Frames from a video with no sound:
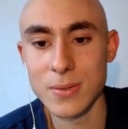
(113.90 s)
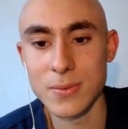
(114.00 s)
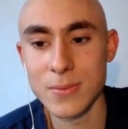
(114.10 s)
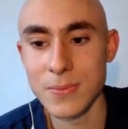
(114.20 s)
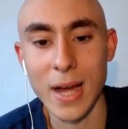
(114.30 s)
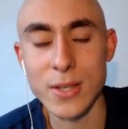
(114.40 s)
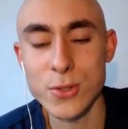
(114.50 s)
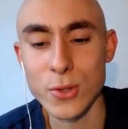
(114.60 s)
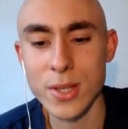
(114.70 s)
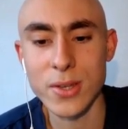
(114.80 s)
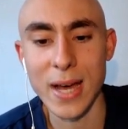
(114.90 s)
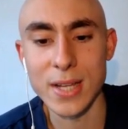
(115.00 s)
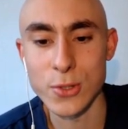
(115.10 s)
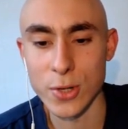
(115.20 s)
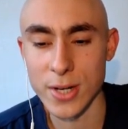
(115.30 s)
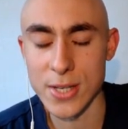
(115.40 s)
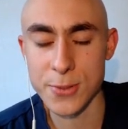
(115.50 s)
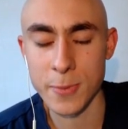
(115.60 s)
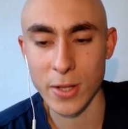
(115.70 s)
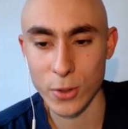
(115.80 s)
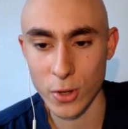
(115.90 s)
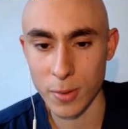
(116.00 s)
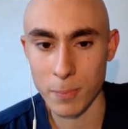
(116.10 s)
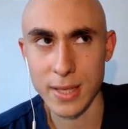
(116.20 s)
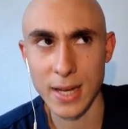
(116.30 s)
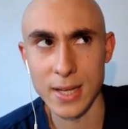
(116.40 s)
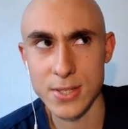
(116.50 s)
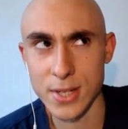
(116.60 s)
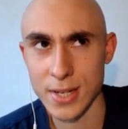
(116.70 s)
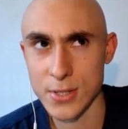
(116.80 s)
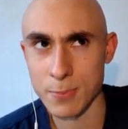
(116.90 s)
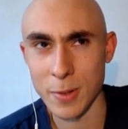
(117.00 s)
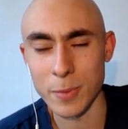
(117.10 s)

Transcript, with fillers: Jan. I saw that you had your Isabel comp, Galleon, Tiana, Isabel,